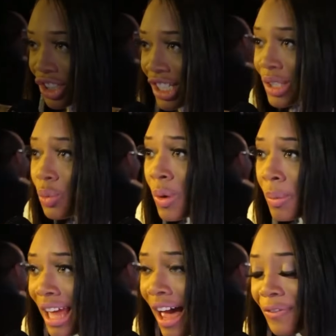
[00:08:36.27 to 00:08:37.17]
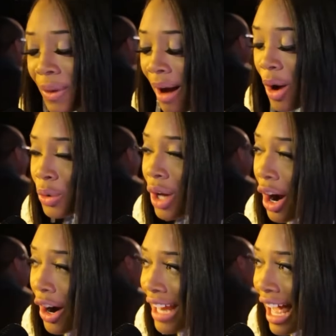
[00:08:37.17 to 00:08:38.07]
of closing down this
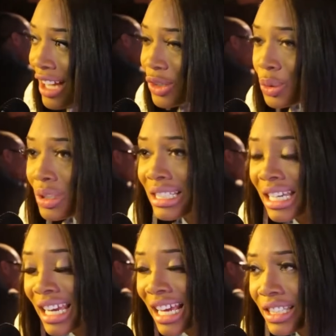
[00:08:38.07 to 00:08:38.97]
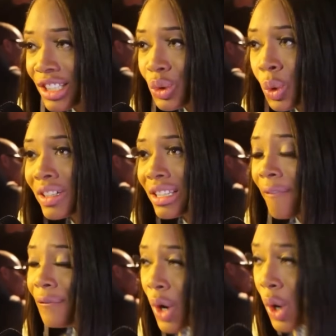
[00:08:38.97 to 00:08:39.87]
disaster and standing by his
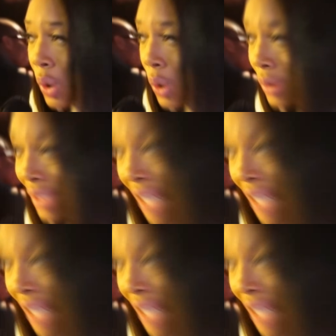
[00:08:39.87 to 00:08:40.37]
wife, does what